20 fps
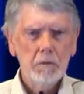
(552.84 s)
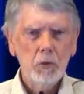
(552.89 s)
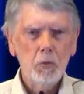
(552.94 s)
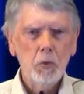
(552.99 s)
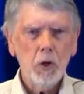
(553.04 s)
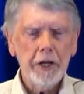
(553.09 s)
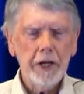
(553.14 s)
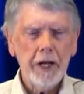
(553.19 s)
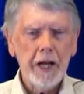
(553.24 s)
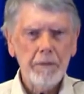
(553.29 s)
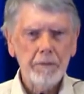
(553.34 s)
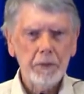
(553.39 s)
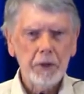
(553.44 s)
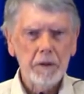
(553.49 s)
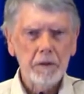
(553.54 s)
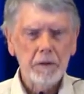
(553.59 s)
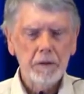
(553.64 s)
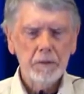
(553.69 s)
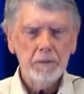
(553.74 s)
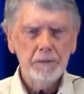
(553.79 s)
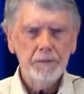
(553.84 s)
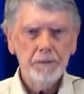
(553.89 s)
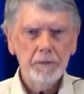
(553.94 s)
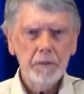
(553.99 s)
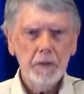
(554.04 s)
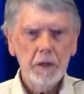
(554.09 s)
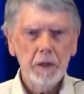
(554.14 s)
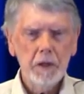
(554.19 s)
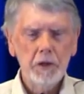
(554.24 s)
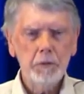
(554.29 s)
But what happens
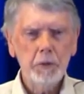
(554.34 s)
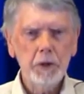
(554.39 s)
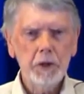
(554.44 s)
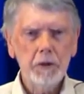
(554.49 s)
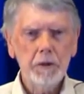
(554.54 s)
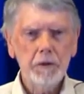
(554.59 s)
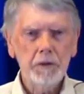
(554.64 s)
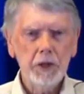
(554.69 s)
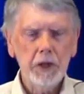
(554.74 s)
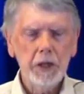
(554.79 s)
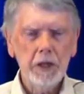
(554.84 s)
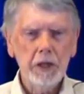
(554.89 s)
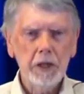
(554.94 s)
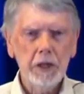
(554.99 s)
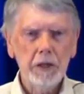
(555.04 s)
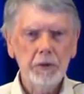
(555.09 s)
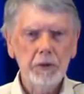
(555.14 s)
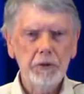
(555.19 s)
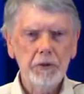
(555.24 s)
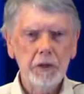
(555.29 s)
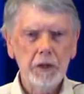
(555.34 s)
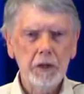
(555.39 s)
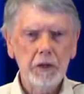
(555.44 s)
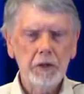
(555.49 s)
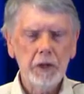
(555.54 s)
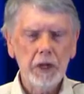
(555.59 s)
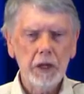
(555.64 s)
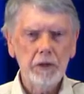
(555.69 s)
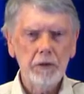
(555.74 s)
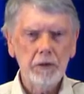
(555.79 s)
is, because the ego is an
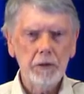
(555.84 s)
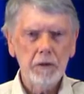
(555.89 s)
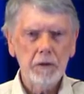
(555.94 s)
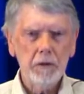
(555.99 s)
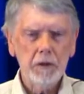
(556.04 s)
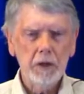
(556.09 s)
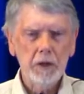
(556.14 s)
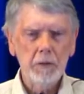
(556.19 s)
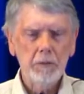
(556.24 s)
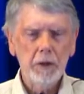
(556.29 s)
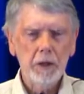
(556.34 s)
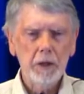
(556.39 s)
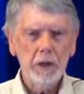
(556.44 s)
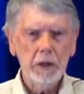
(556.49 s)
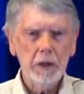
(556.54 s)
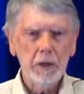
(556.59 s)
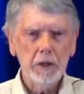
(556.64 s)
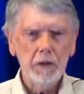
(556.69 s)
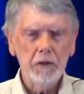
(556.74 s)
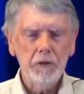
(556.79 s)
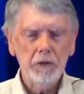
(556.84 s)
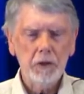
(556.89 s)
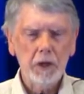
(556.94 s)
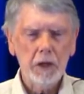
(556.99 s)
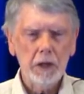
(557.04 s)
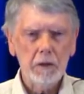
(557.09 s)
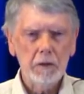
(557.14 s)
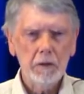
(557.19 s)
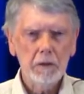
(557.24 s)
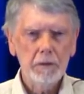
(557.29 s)
intelligence in the body, an
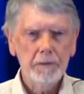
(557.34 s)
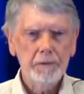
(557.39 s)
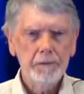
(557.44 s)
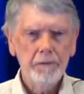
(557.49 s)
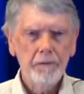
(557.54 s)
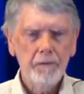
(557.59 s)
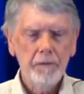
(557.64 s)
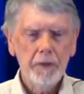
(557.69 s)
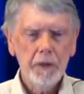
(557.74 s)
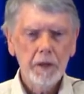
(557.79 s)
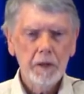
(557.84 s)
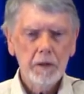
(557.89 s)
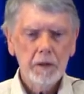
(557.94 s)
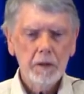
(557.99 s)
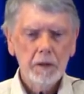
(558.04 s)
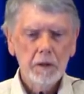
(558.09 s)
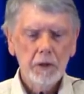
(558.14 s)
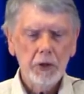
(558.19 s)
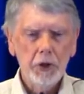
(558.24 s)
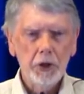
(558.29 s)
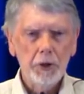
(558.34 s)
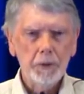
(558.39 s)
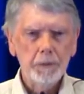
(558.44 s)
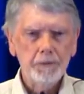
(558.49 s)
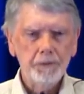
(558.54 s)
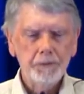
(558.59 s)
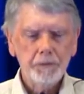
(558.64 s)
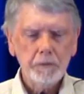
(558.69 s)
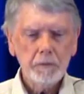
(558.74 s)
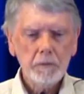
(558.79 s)
instinct,
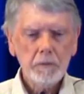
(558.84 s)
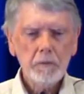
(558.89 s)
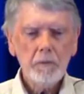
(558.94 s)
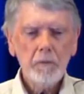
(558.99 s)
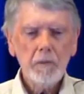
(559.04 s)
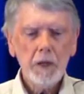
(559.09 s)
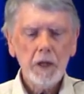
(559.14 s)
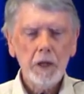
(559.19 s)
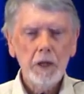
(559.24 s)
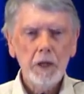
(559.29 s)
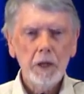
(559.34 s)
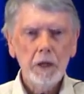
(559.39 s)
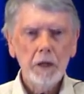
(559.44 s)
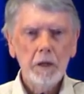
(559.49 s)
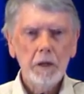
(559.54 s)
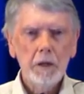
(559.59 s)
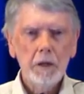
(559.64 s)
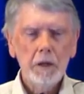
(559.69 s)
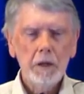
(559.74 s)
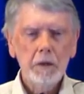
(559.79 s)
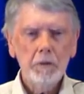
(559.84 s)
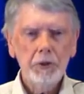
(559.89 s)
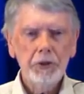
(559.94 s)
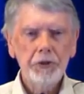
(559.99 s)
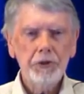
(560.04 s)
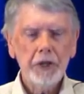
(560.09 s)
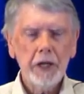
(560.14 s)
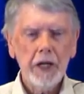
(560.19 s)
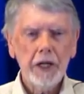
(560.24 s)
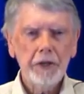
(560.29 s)
that
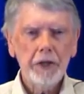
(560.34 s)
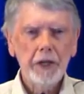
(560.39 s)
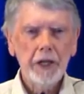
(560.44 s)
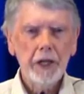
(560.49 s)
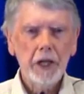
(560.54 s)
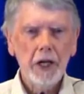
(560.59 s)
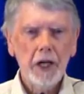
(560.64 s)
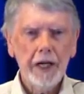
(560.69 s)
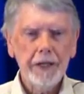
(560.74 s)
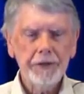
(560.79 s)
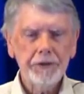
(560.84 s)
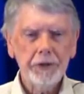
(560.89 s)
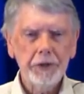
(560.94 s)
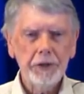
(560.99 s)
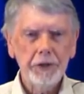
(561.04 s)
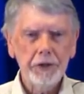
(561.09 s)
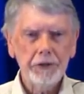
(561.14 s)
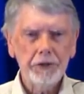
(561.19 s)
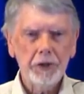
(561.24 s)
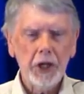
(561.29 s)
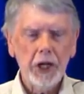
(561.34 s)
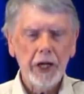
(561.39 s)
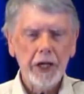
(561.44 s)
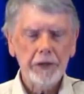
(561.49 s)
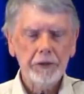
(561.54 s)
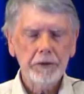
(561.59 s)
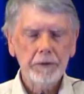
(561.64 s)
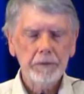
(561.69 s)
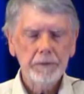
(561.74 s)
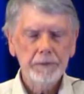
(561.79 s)
we start to get likes and
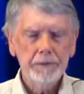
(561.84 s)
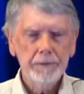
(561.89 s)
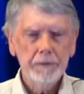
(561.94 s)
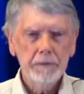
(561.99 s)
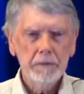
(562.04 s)
dislikes